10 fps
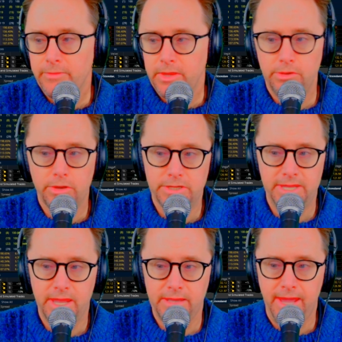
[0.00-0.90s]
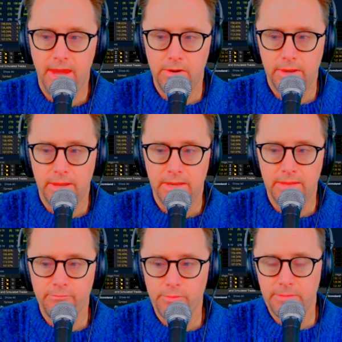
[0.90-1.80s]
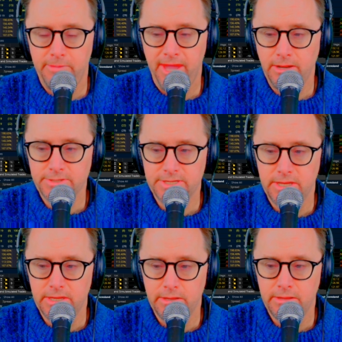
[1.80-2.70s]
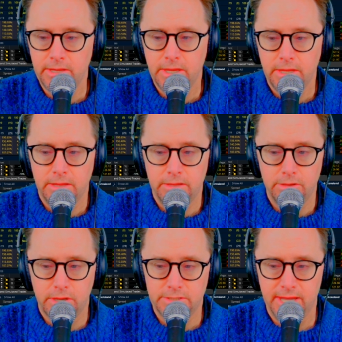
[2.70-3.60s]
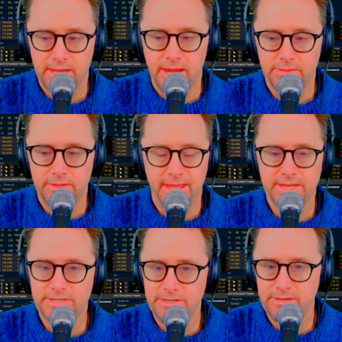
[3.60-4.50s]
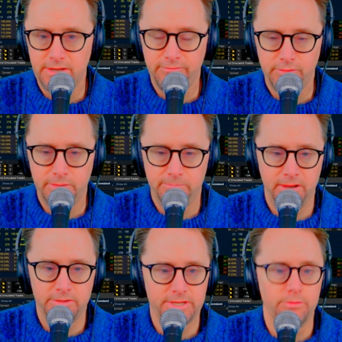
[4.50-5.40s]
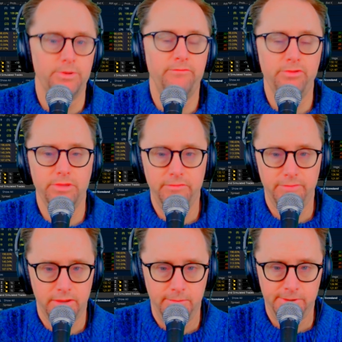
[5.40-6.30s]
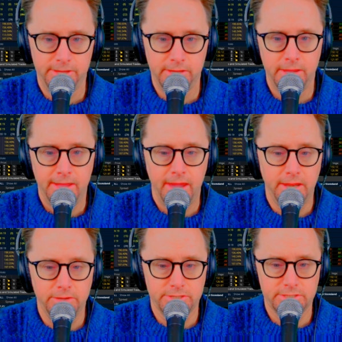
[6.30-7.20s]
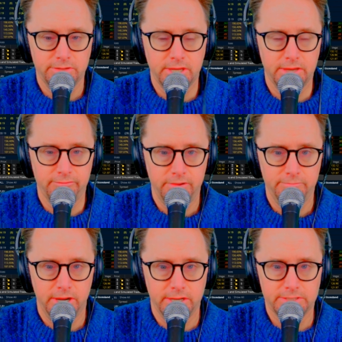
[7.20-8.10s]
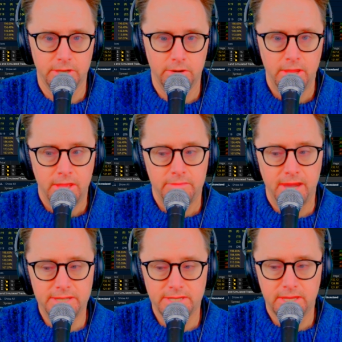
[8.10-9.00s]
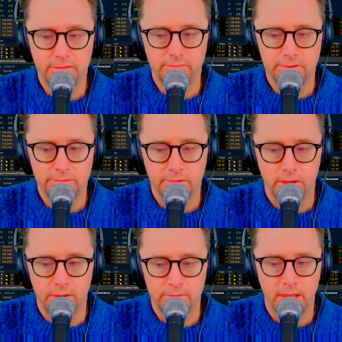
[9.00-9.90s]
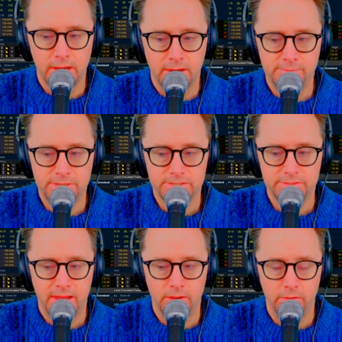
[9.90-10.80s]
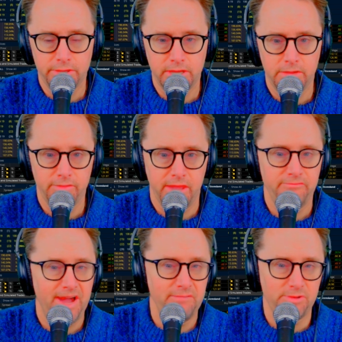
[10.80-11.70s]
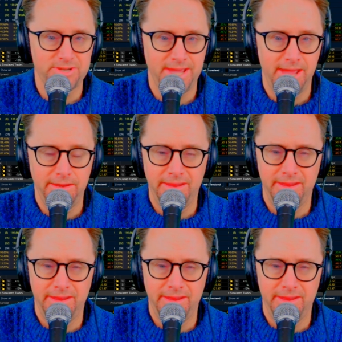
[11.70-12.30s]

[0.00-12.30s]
You could take it out, and even with the penalty, you could take it out the next year, even with the penalty or whenever you leave the company, and you're still getting free money. So that's a given. A lot of companies now only give 5%.